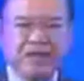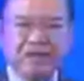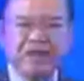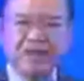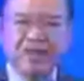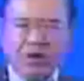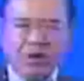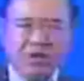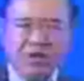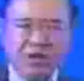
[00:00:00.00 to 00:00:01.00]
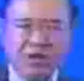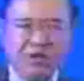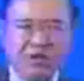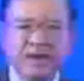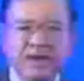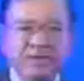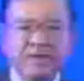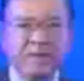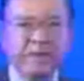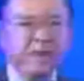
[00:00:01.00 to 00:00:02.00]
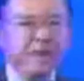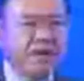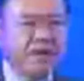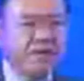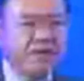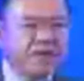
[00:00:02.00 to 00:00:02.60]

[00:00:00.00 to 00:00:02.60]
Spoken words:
We need technology transfer, we